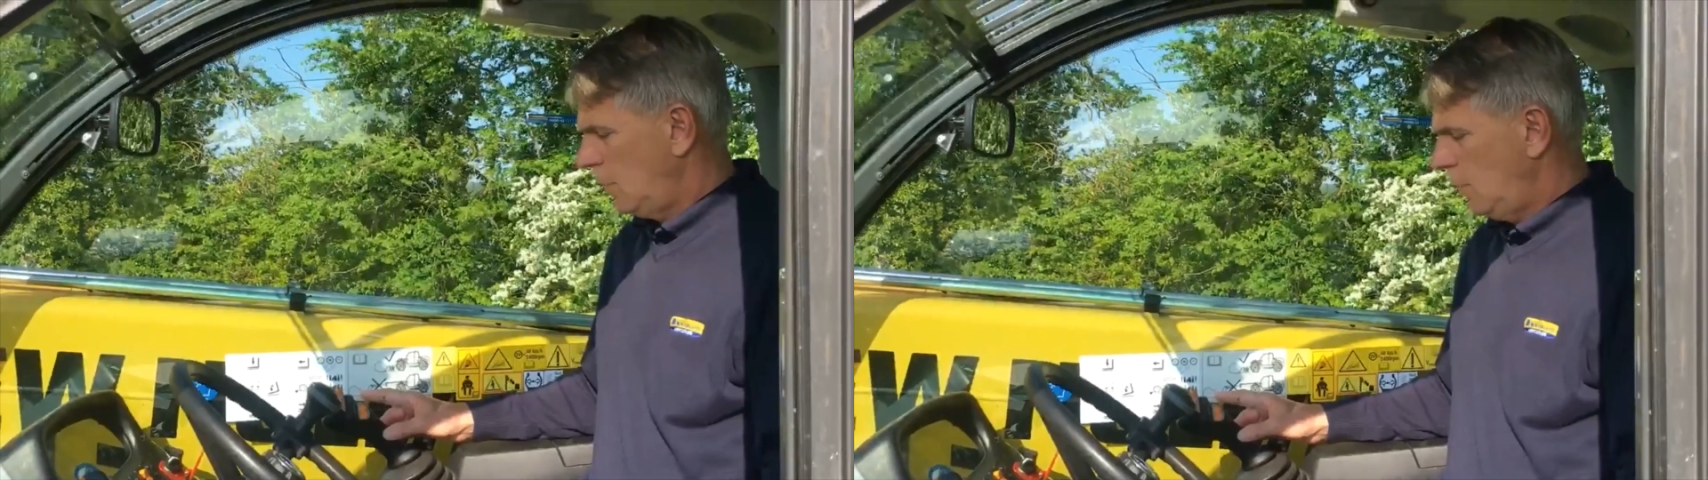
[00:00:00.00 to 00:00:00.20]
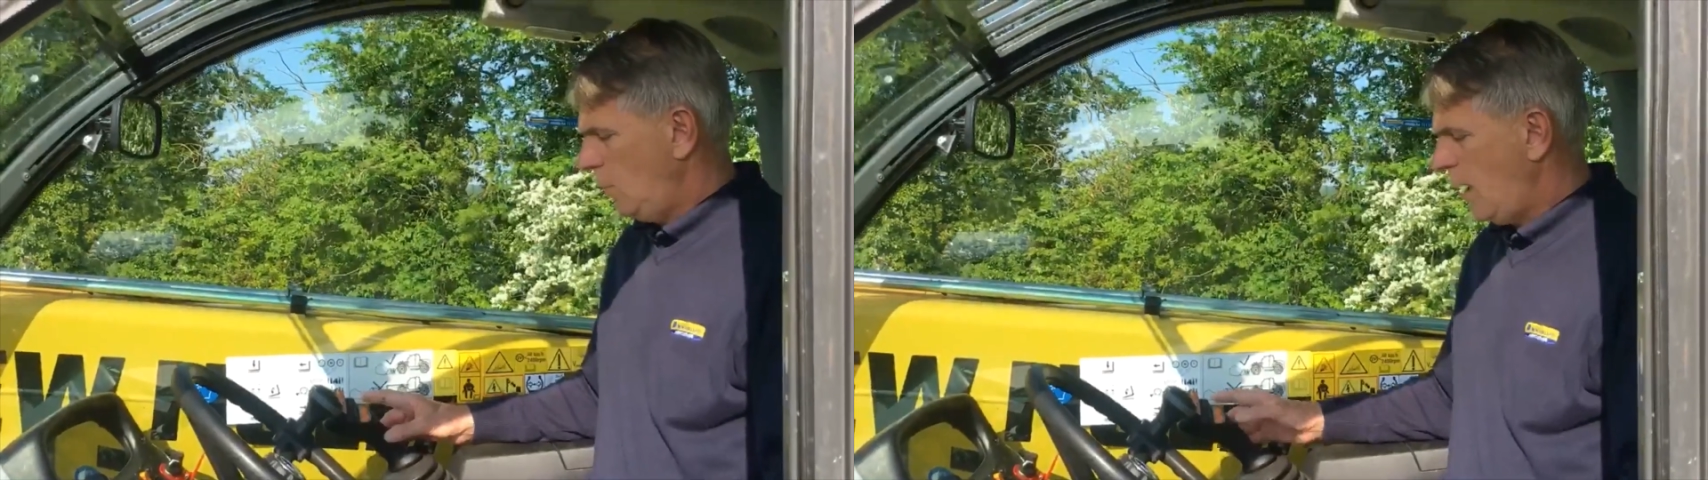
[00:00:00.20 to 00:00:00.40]

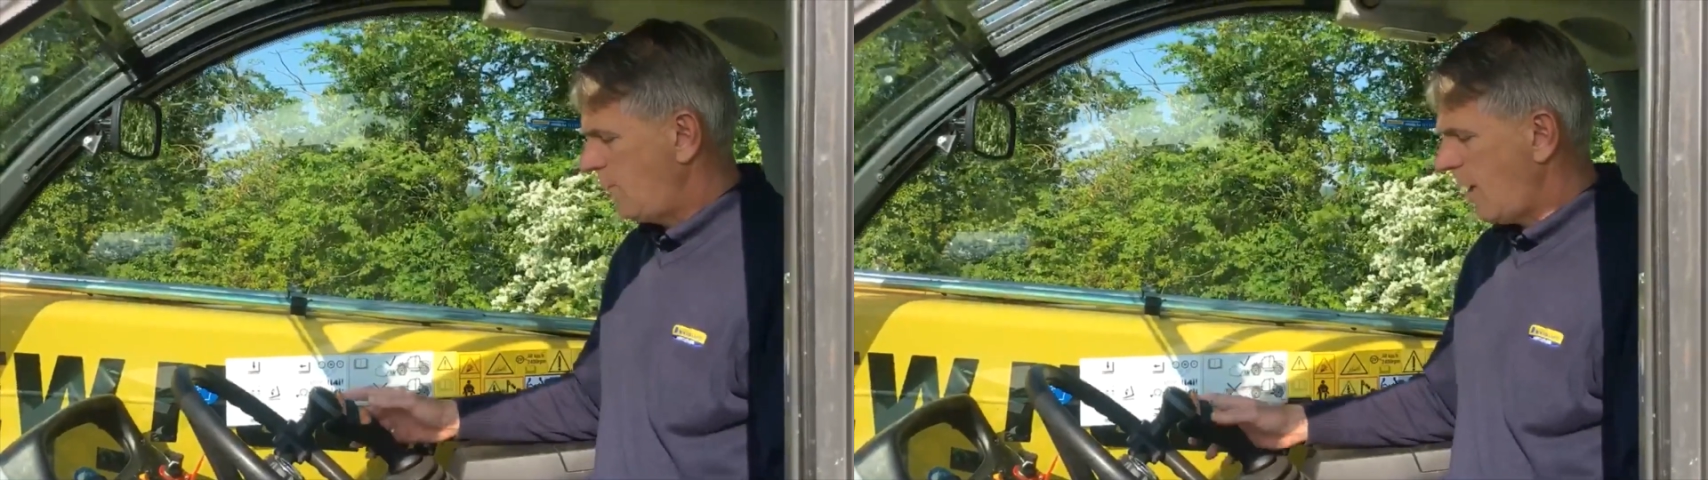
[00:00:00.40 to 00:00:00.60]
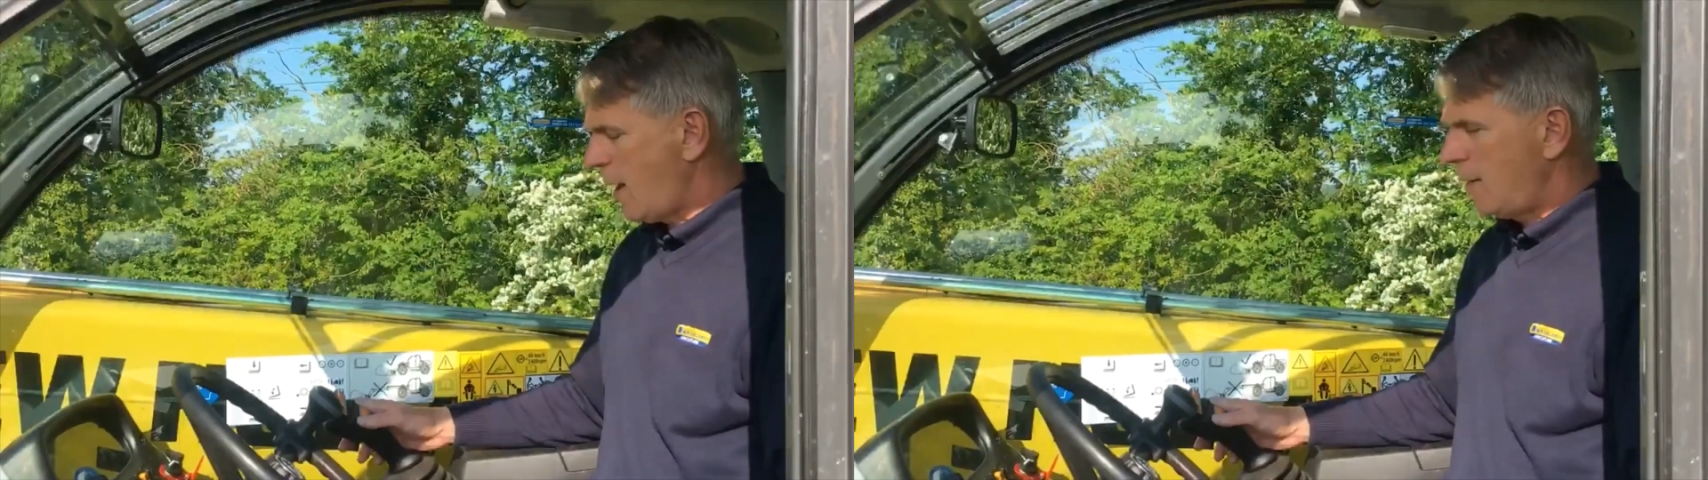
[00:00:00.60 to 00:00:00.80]
We have
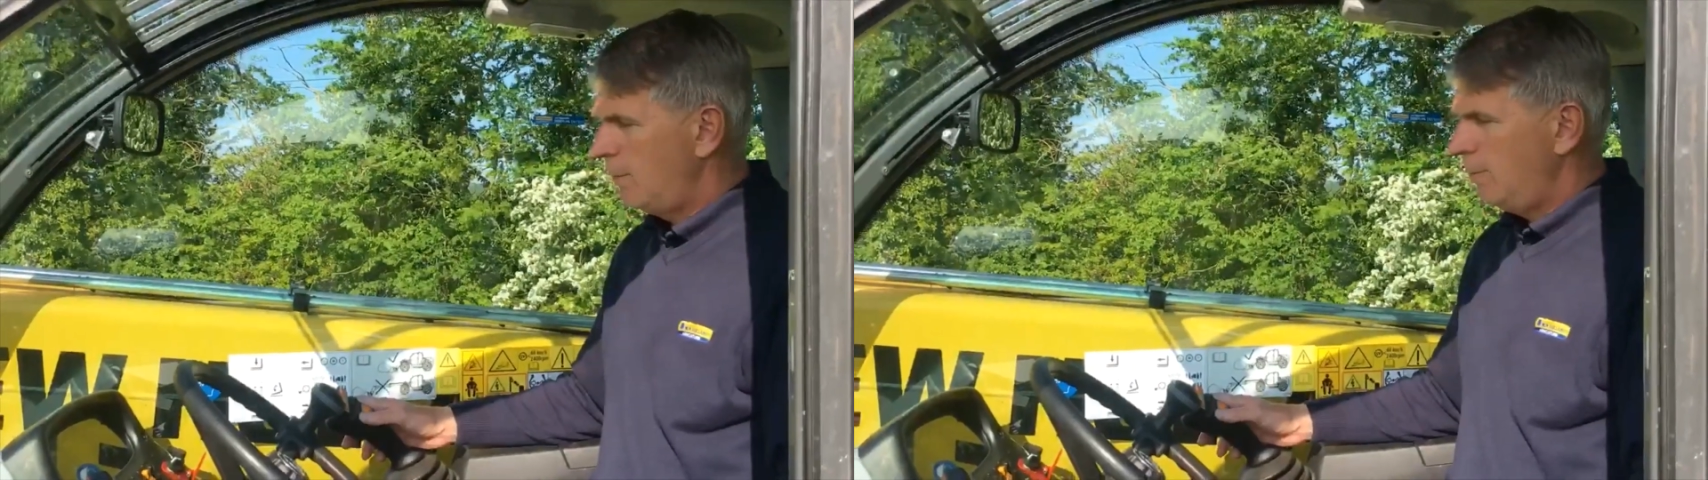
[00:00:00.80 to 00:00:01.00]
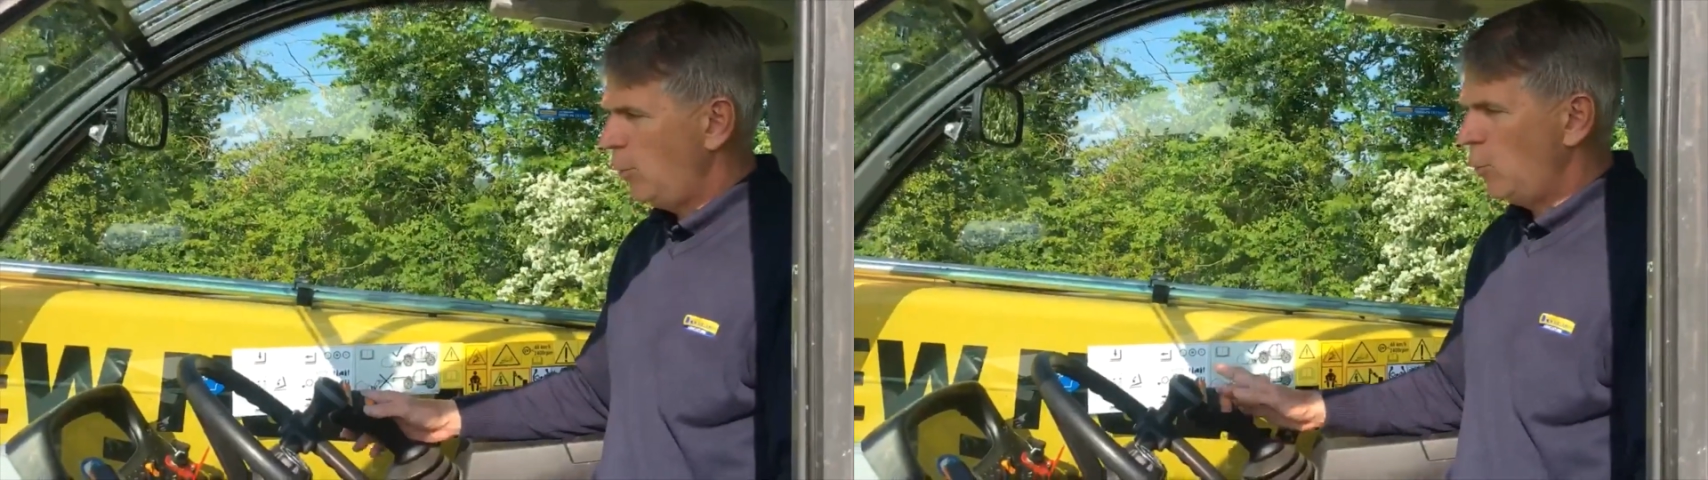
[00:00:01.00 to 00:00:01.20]
our
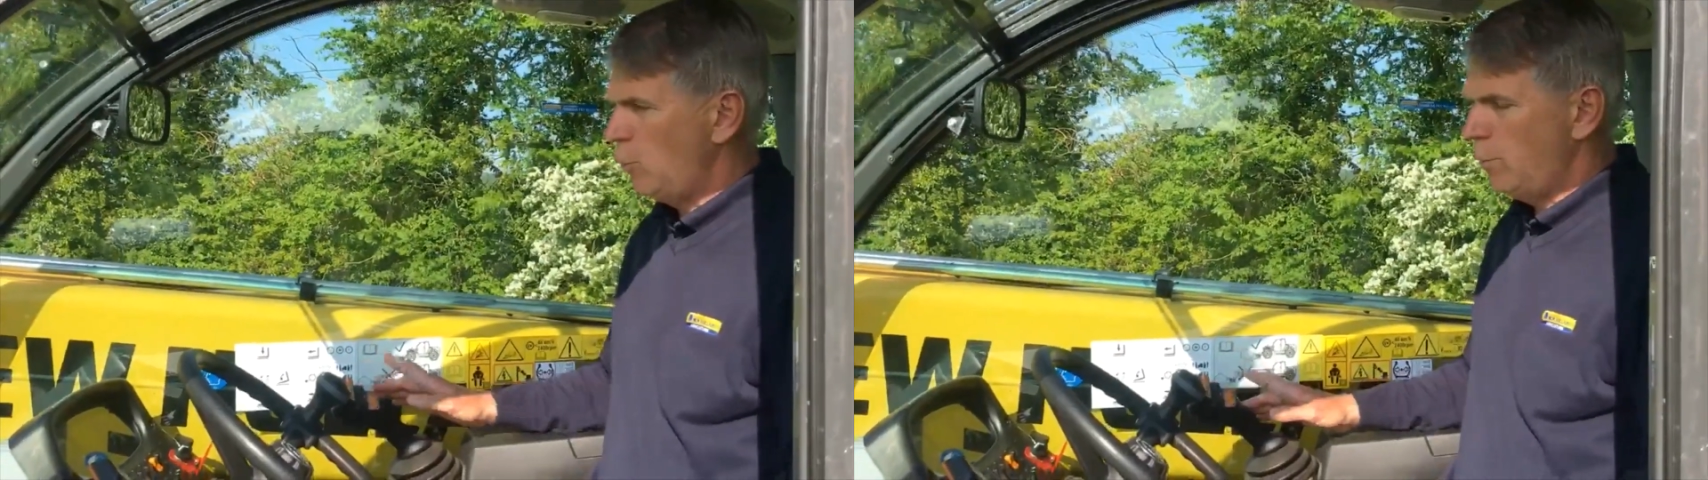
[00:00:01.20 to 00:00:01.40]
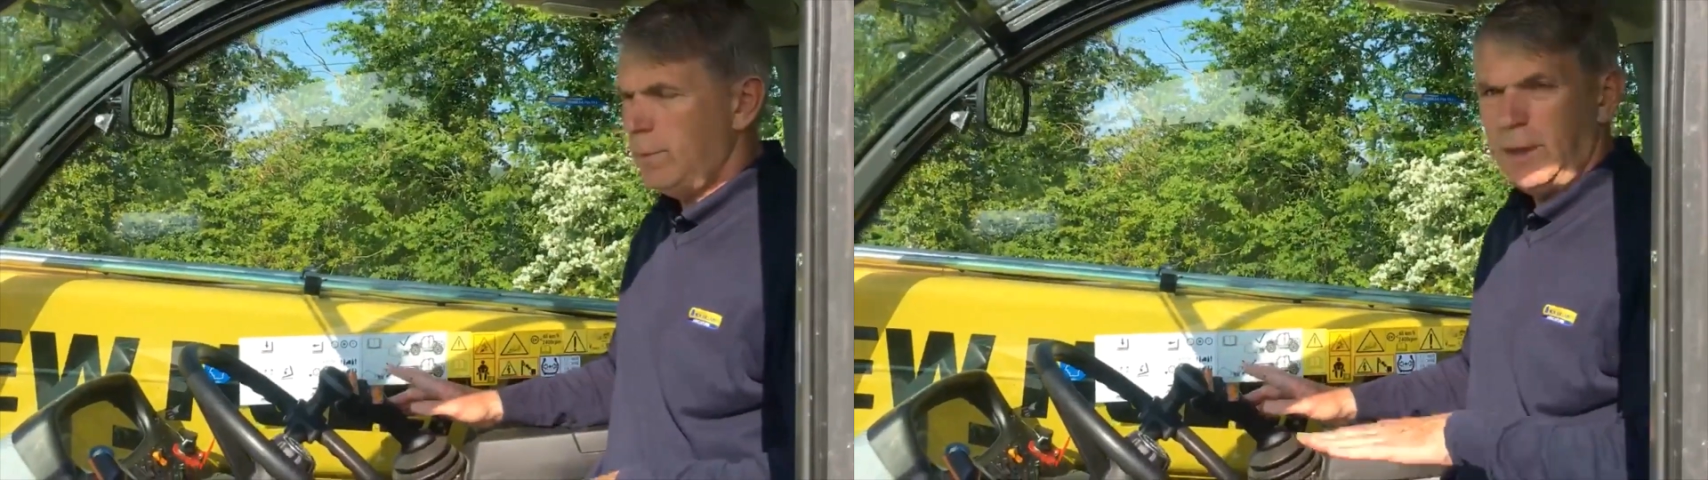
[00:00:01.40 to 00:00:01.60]

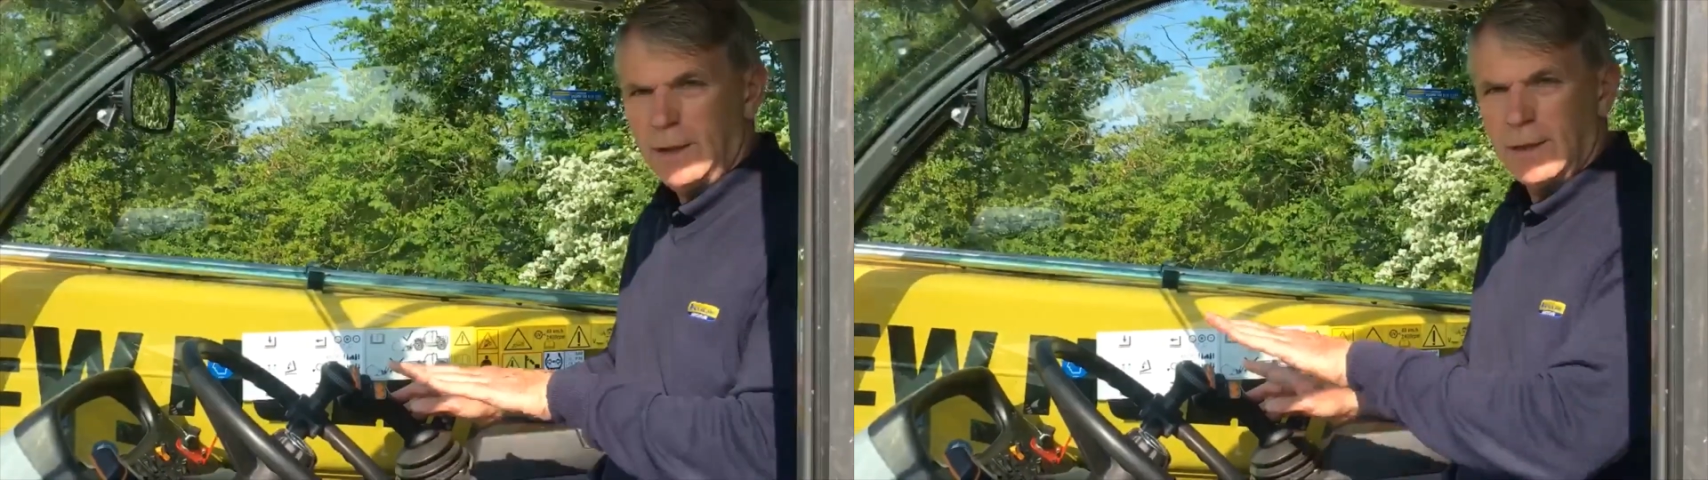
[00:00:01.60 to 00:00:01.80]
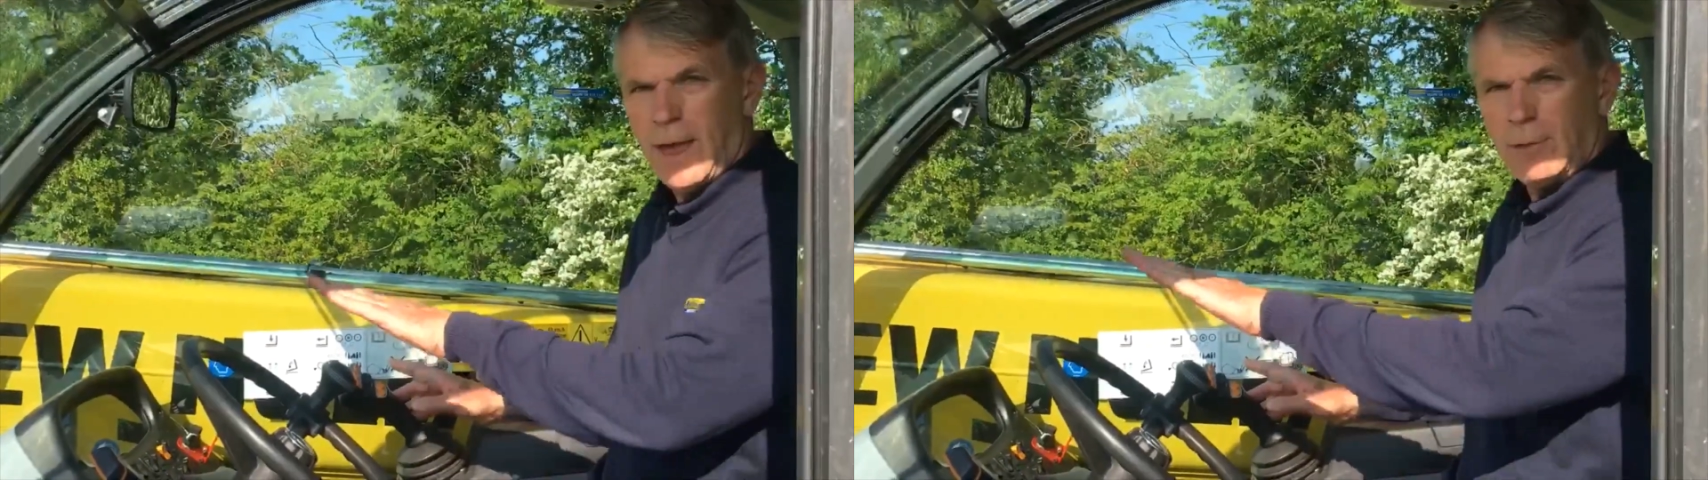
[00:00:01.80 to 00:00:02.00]
boom
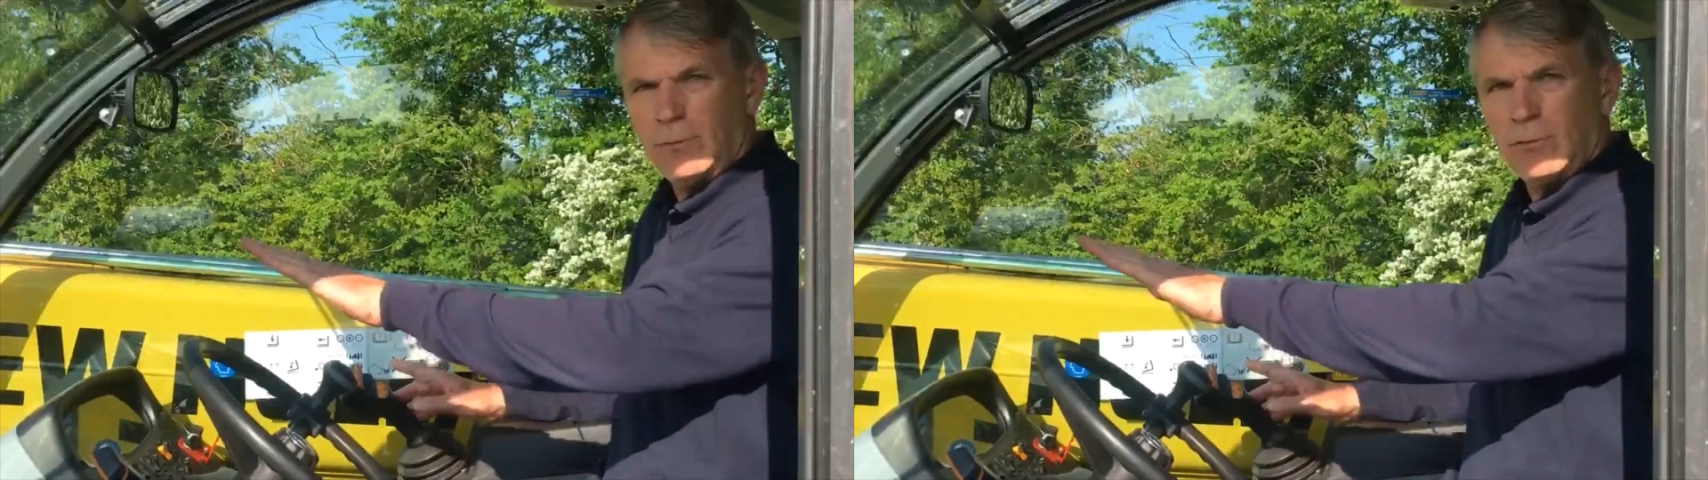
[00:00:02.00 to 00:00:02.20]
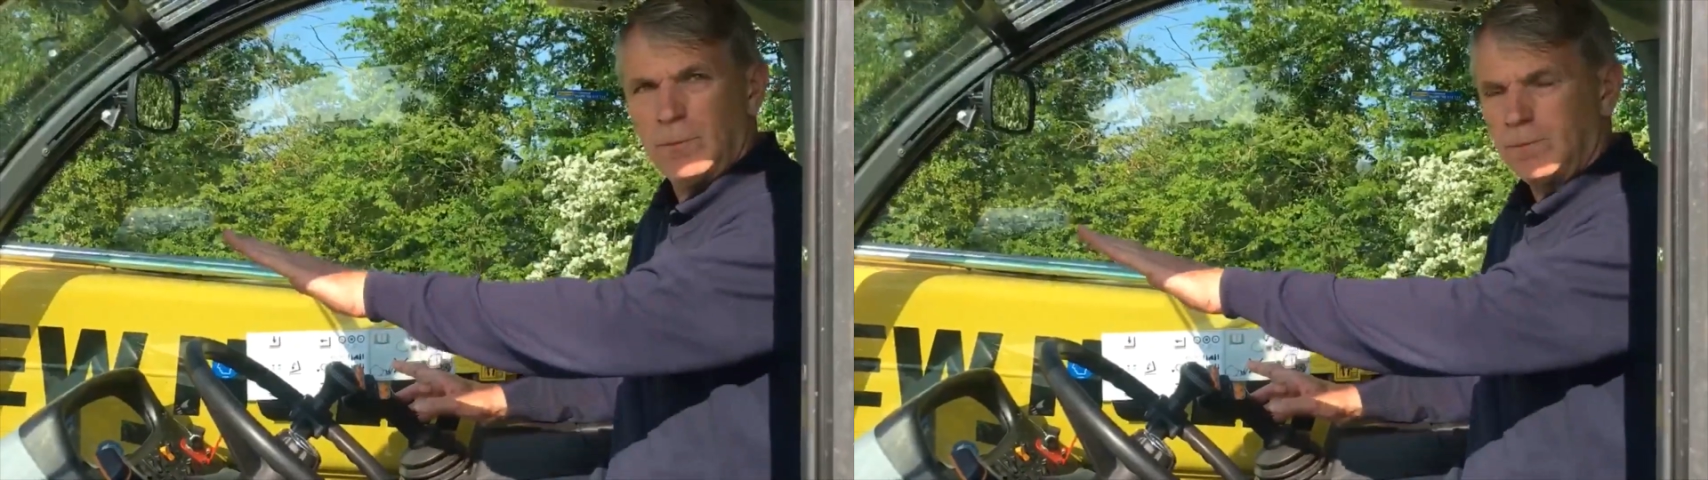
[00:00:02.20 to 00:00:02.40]
in and
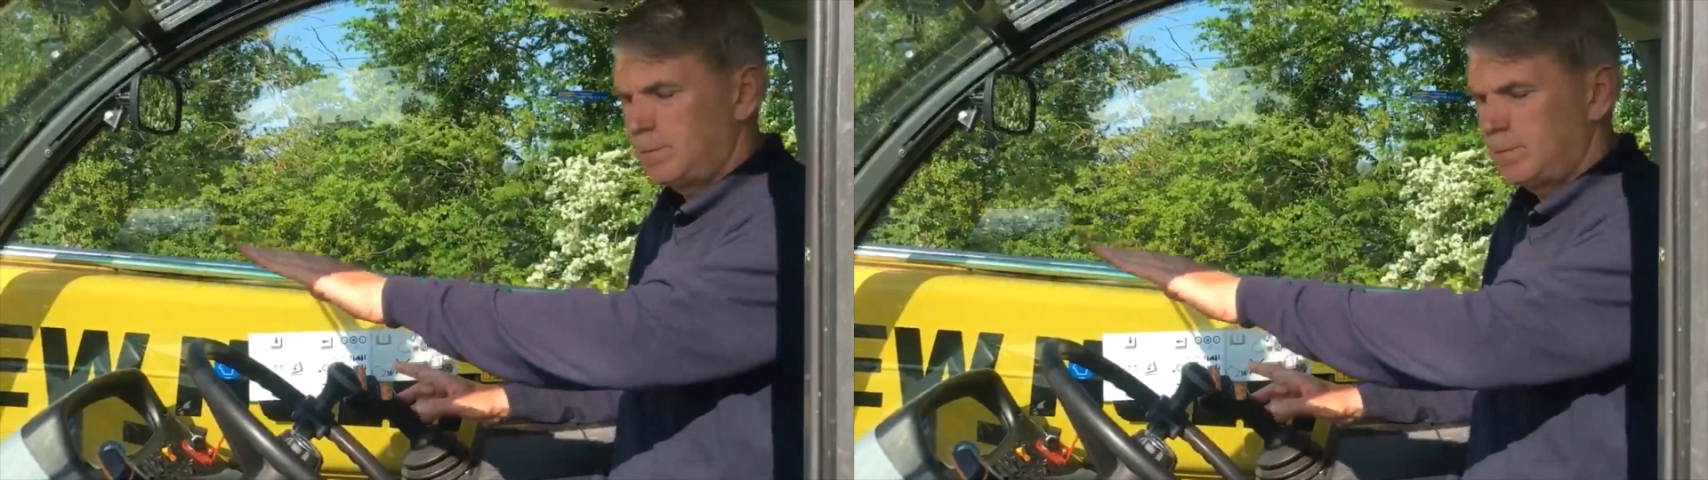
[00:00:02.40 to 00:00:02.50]
out.